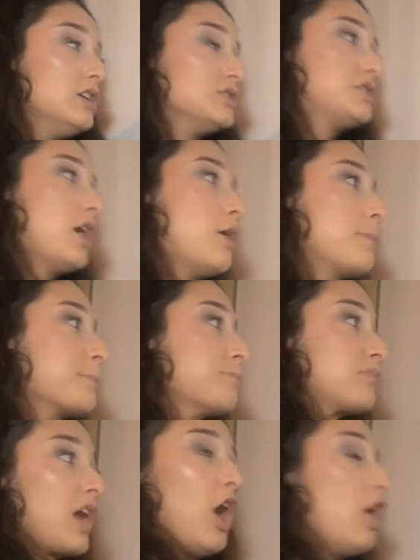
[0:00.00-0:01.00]
So,
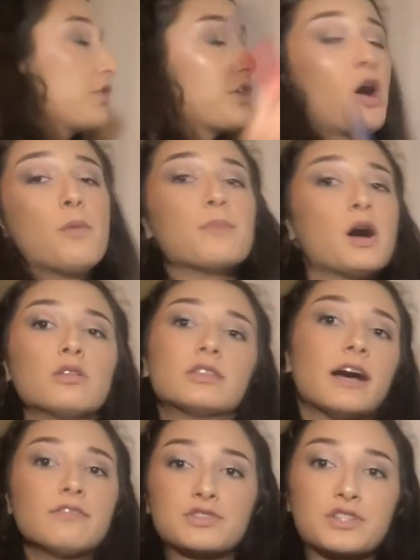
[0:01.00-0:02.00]
although Mo
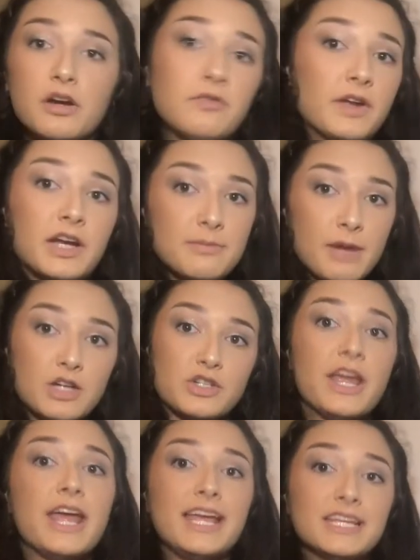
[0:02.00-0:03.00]
loves Joe very much,
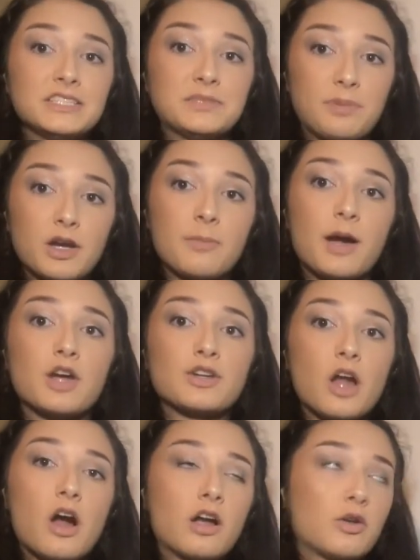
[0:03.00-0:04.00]
his sperm are
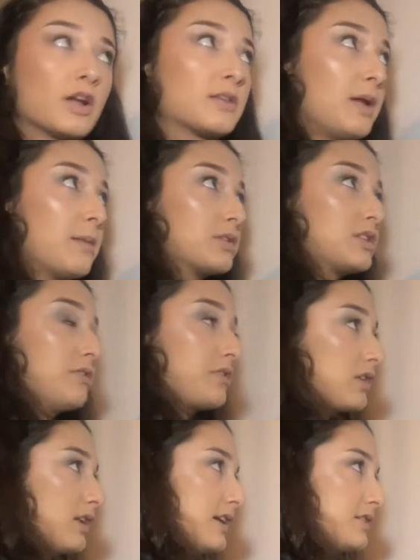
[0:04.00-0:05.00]
not going to be able to
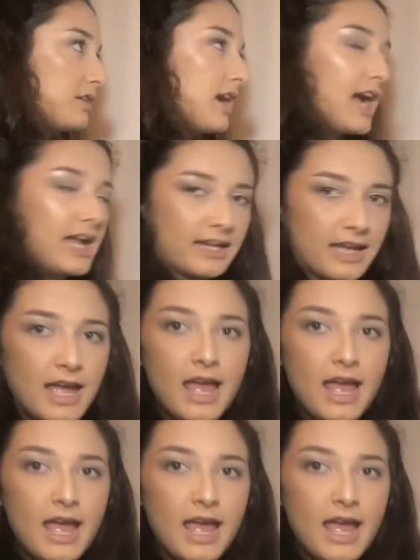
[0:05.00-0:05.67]
fertilize her egg,